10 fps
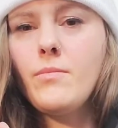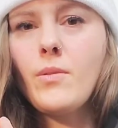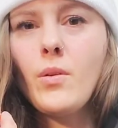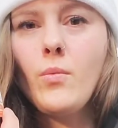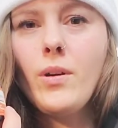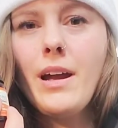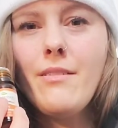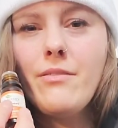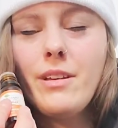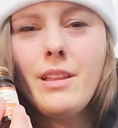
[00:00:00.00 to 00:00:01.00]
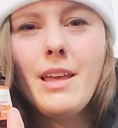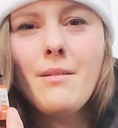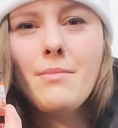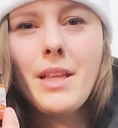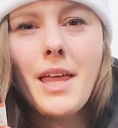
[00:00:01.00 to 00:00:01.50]
Where I feel
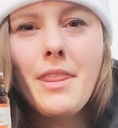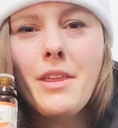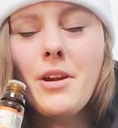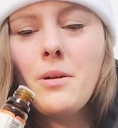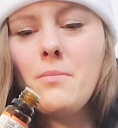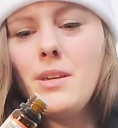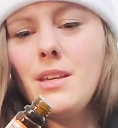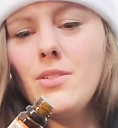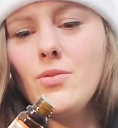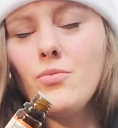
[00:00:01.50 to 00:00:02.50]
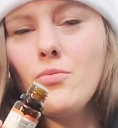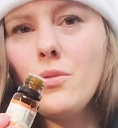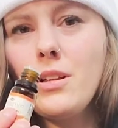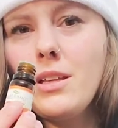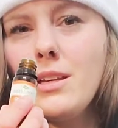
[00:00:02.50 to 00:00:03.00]
like Plant Therapy is
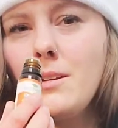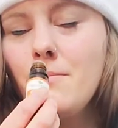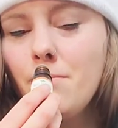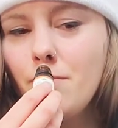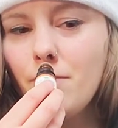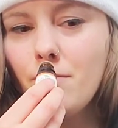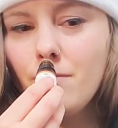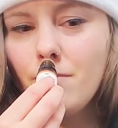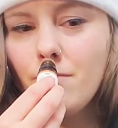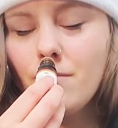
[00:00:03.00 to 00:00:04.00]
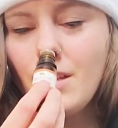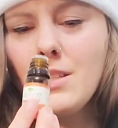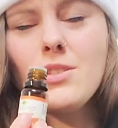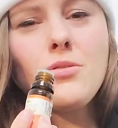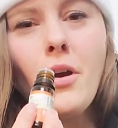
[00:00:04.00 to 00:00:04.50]
really,
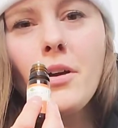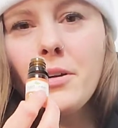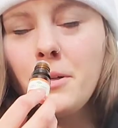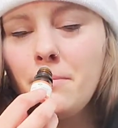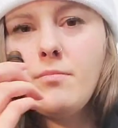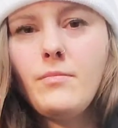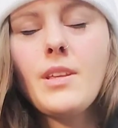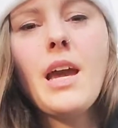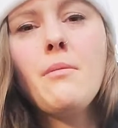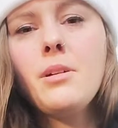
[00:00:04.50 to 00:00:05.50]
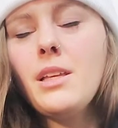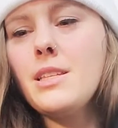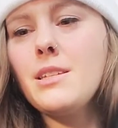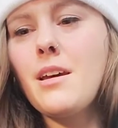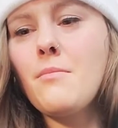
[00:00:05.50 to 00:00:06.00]
it's stronger. Okay, I'm really
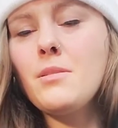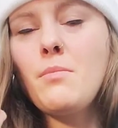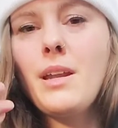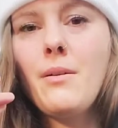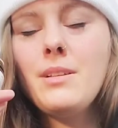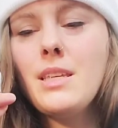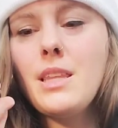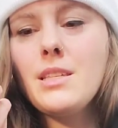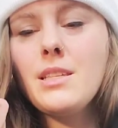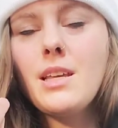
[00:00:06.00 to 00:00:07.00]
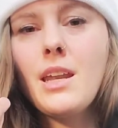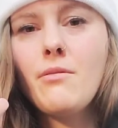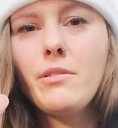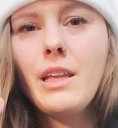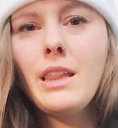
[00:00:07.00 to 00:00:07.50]
stumped, but I would say this is kind
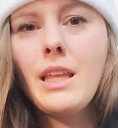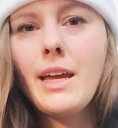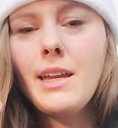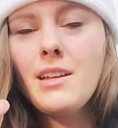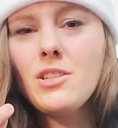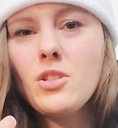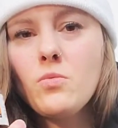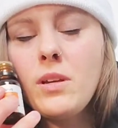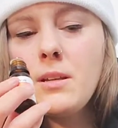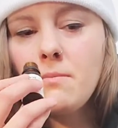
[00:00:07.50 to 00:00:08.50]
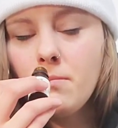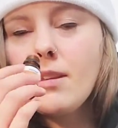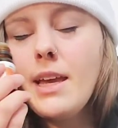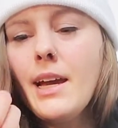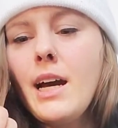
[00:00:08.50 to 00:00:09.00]
of really light and sweet.
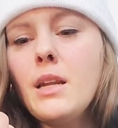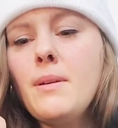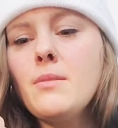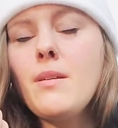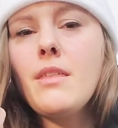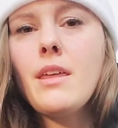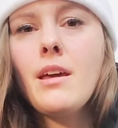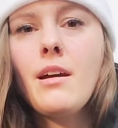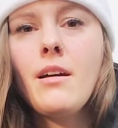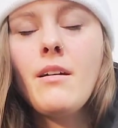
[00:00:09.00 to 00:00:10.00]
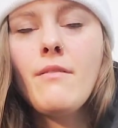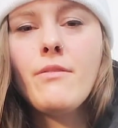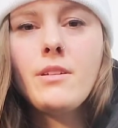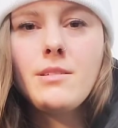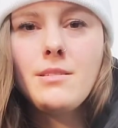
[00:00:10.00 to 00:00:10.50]
It kind of makes me think
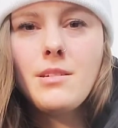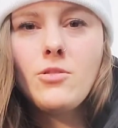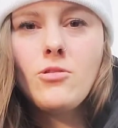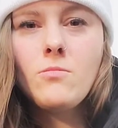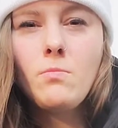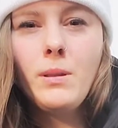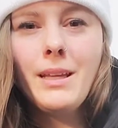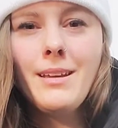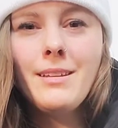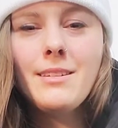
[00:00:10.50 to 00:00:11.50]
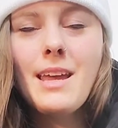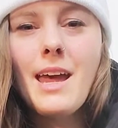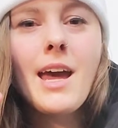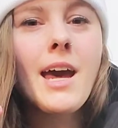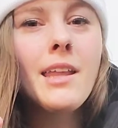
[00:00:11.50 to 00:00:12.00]
of the Citrus Bliss
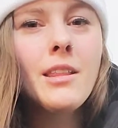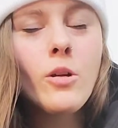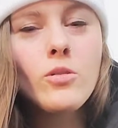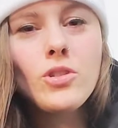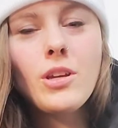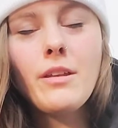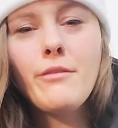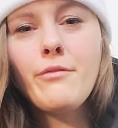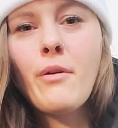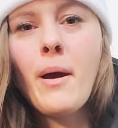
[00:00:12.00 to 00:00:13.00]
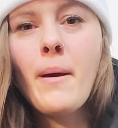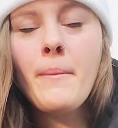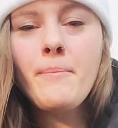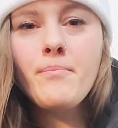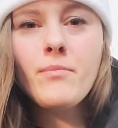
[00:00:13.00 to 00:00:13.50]
hand lotion
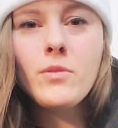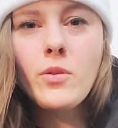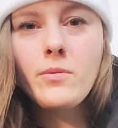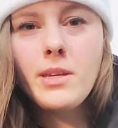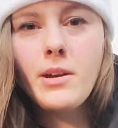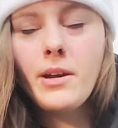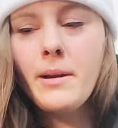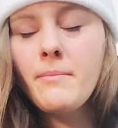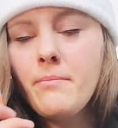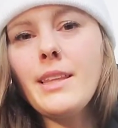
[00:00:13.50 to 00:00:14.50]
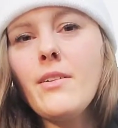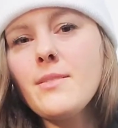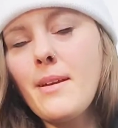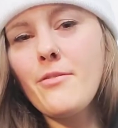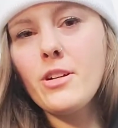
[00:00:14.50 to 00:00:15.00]
from Doterra. Like that
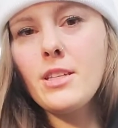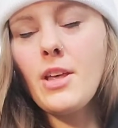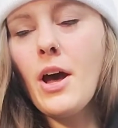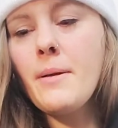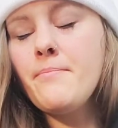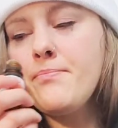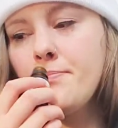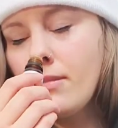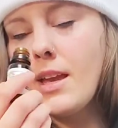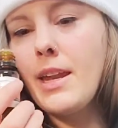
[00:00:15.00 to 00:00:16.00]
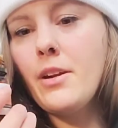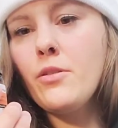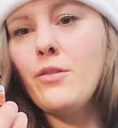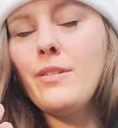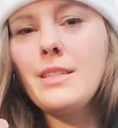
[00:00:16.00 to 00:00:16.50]
was my first thought. And I
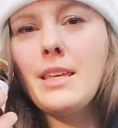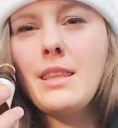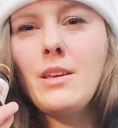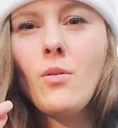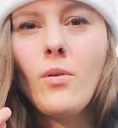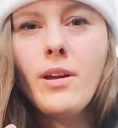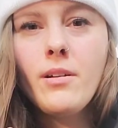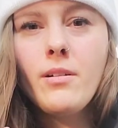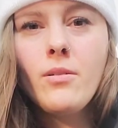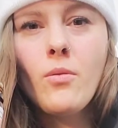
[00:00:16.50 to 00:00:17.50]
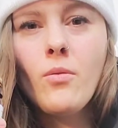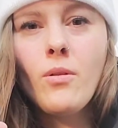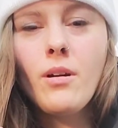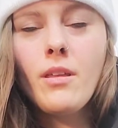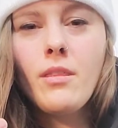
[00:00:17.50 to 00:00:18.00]
don't know if it's like the oil
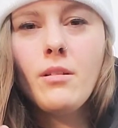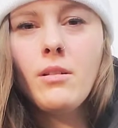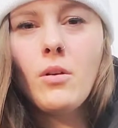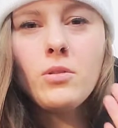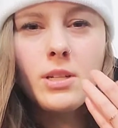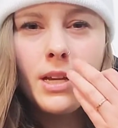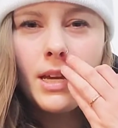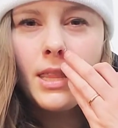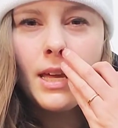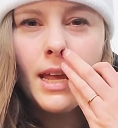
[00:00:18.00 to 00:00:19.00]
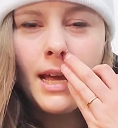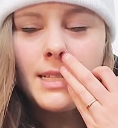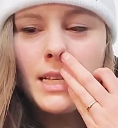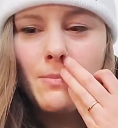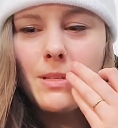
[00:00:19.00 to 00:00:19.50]
or the lotion that
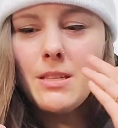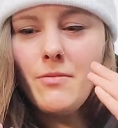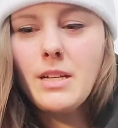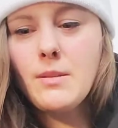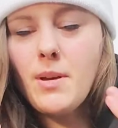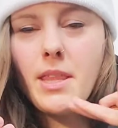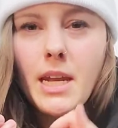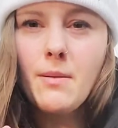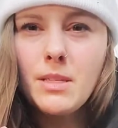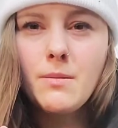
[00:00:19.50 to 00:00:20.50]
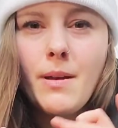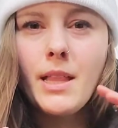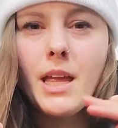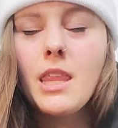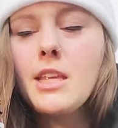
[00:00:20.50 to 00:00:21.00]
has that specific smell that I'm
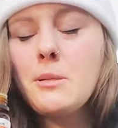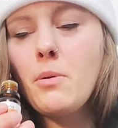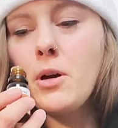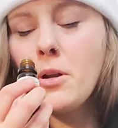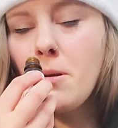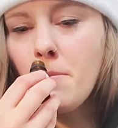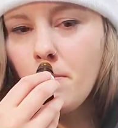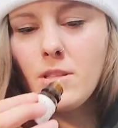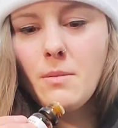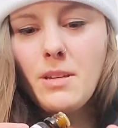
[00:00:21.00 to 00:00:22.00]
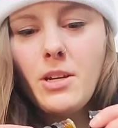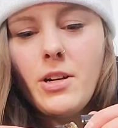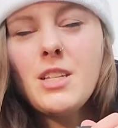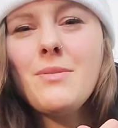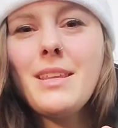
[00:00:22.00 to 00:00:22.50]
smelling in this bottle. So I'd be
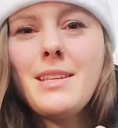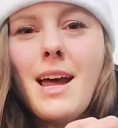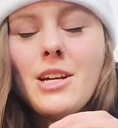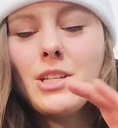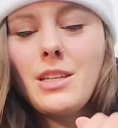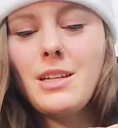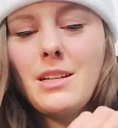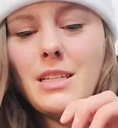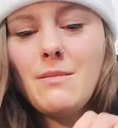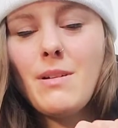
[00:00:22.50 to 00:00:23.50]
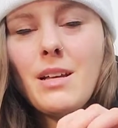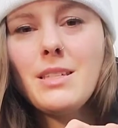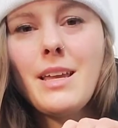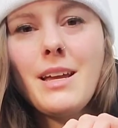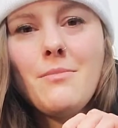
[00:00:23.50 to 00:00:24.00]
curious what this actually
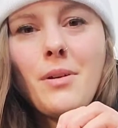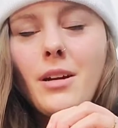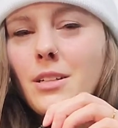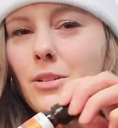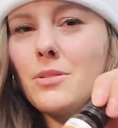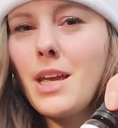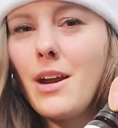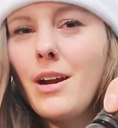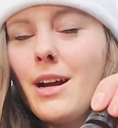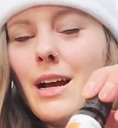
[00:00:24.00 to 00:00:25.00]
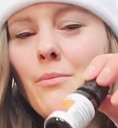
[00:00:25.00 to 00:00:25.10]
smells like compared to doTERRA.